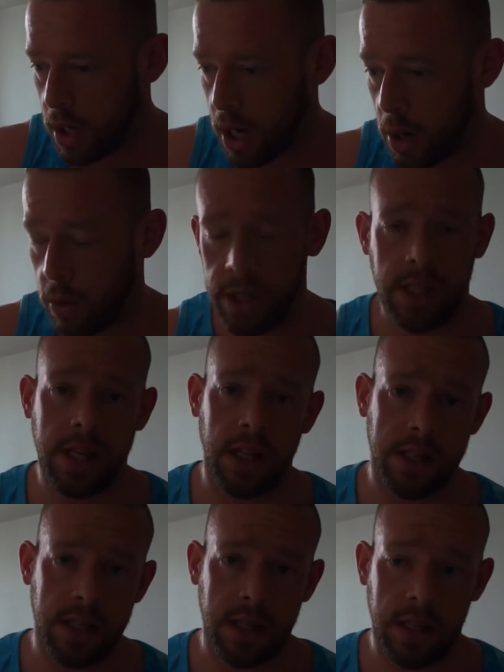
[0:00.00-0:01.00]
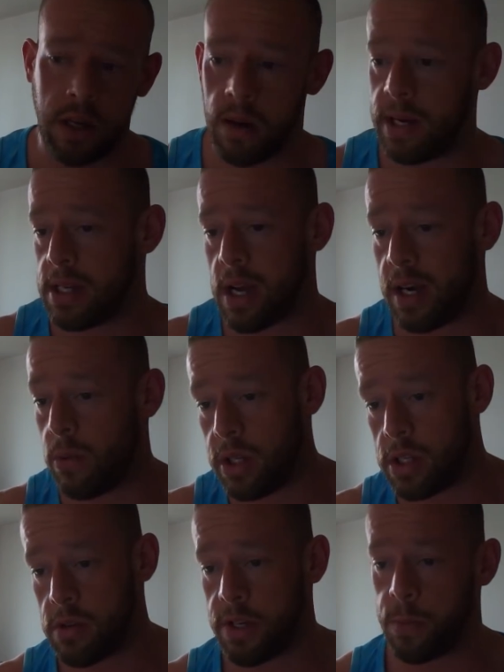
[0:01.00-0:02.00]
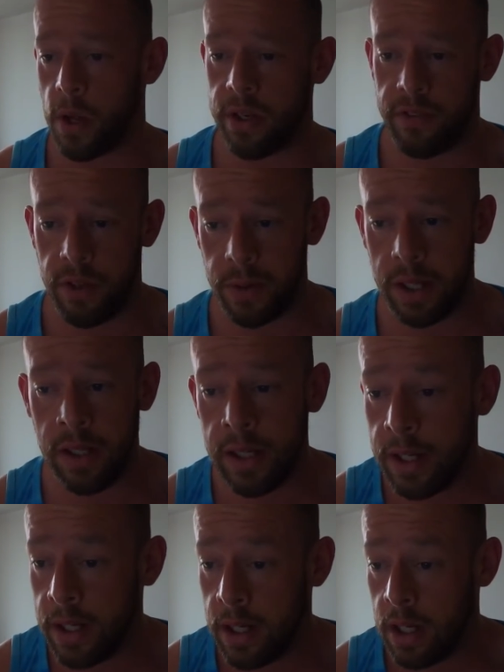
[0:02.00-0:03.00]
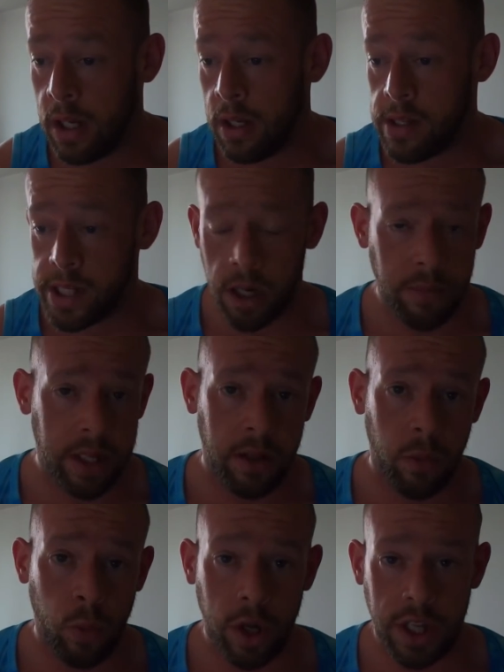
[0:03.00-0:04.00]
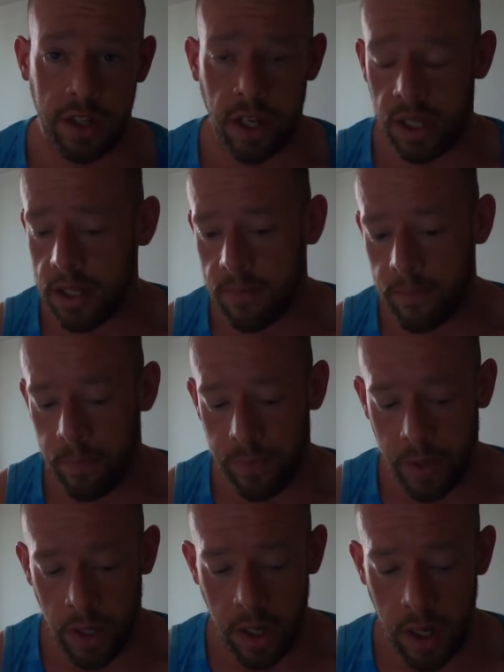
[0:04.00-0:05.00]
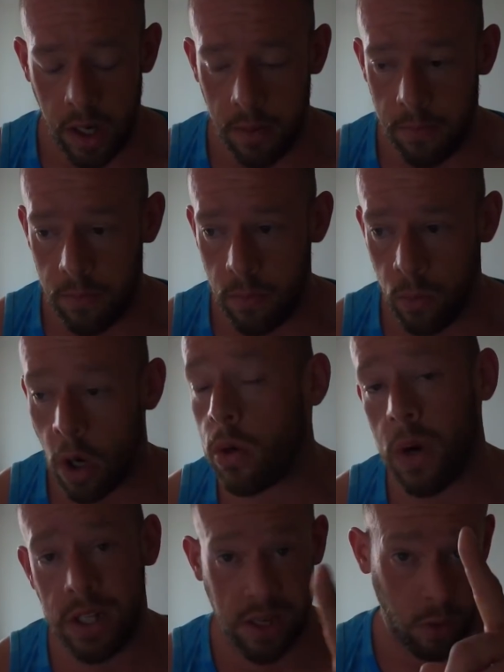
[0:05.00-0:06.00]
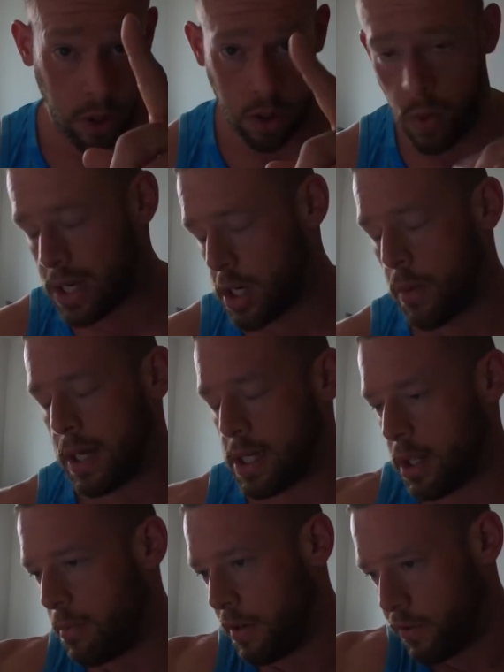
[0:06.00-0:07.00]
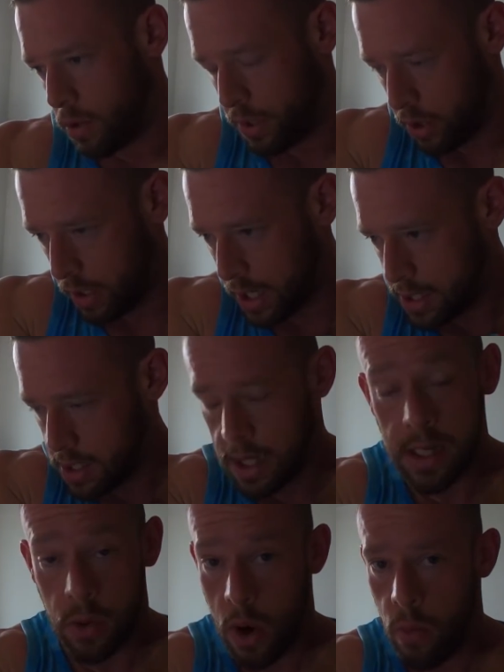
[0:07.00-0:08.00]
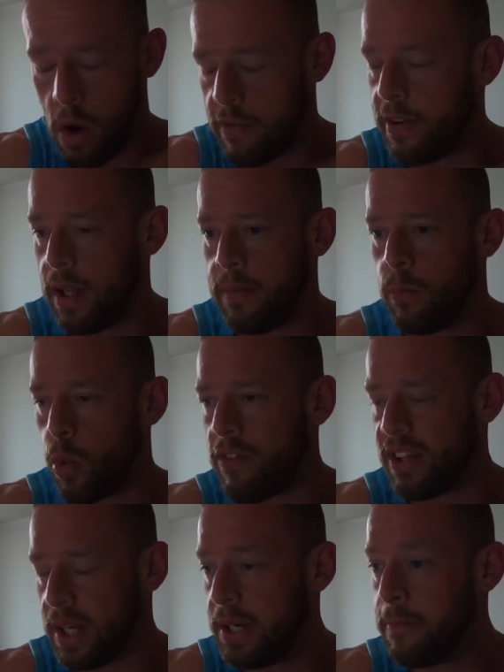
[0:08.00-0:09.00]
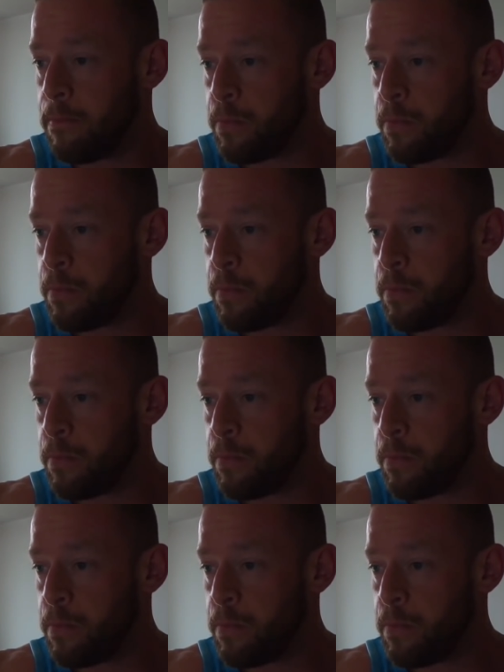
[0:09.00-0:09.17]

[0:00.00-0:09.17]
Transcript: I want you to listen to these comments and I want you to respond, if you will. Tell me what you think. Um, one question I want to ask now, actually, before we do get into this, and I'm waffling. waffling.